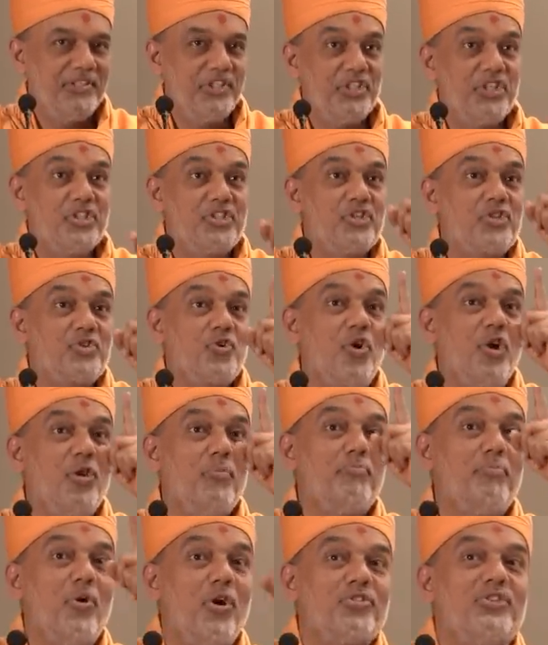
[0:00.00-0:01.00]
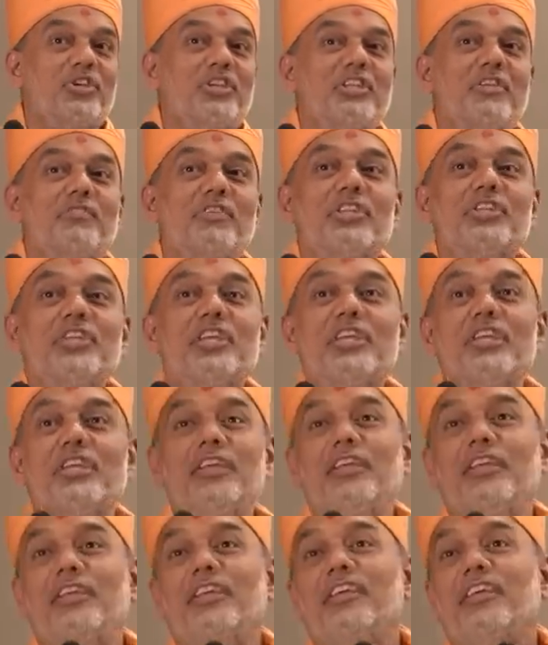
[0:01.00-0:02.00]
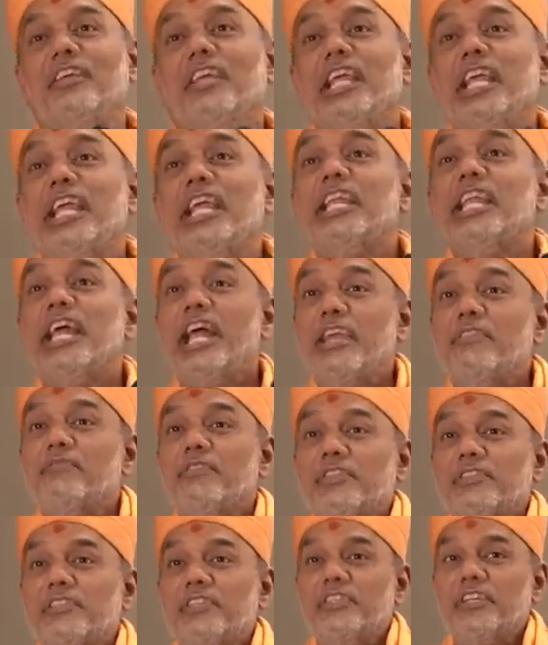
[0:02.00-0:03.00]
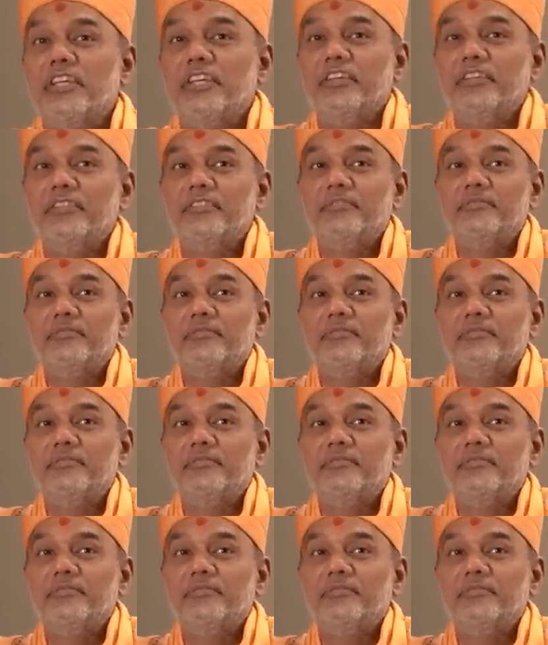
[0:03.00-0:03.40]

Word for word: This is called positivity in adversity.